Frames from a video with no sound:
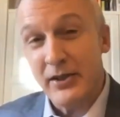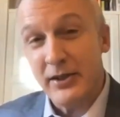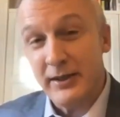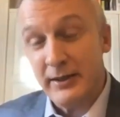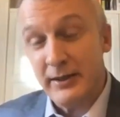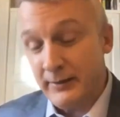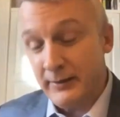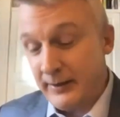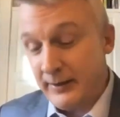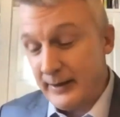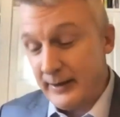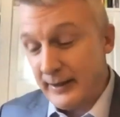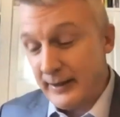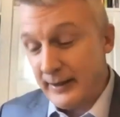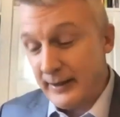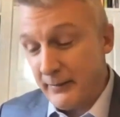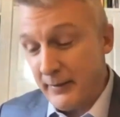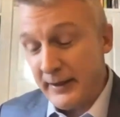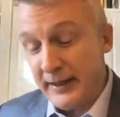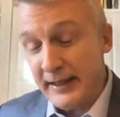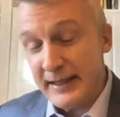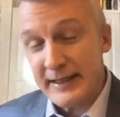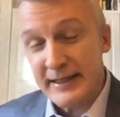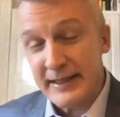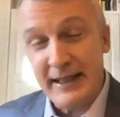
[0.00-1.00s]
the
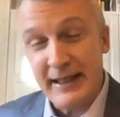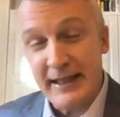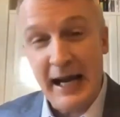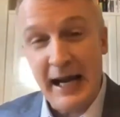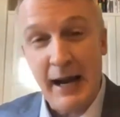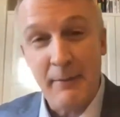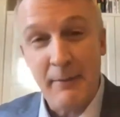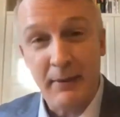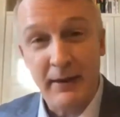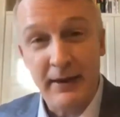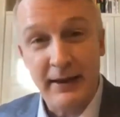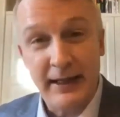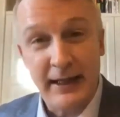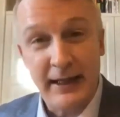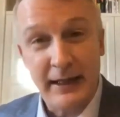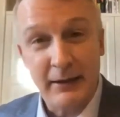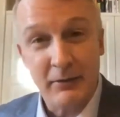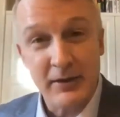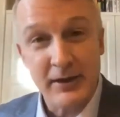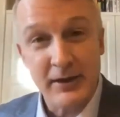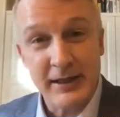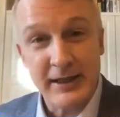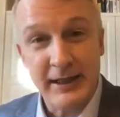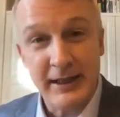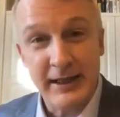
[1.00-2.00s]
biggest gap I think we're
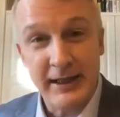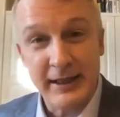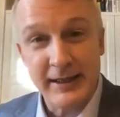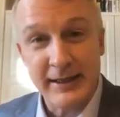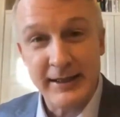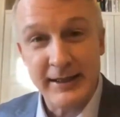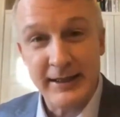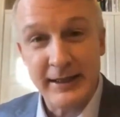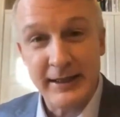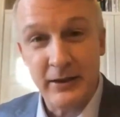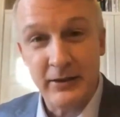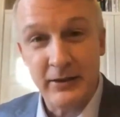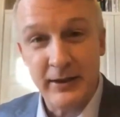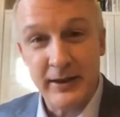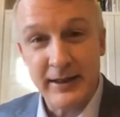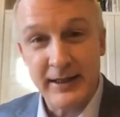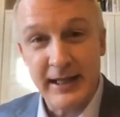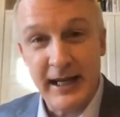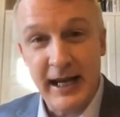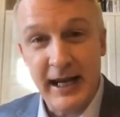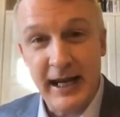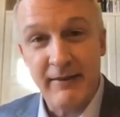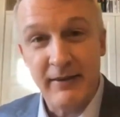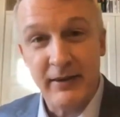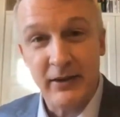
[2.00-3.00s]
seeing still is
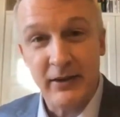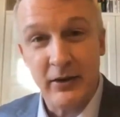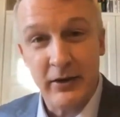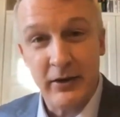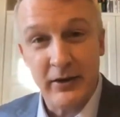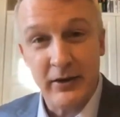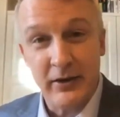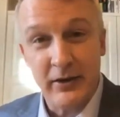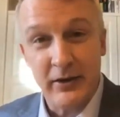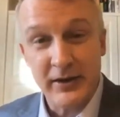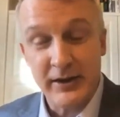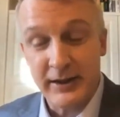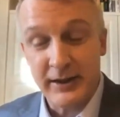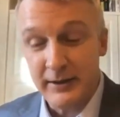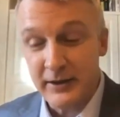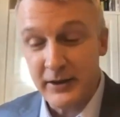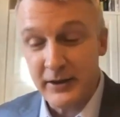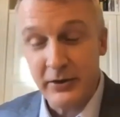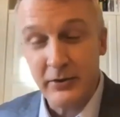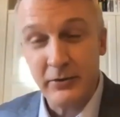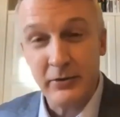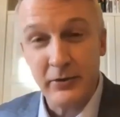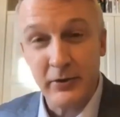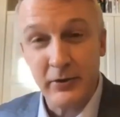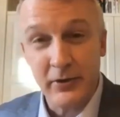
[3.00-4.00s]
having all those
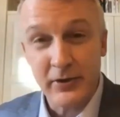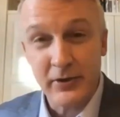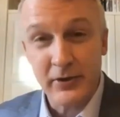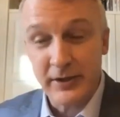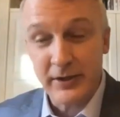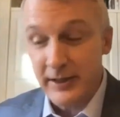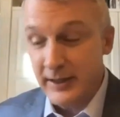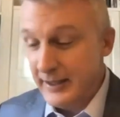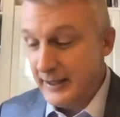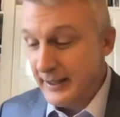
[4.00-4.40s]
tools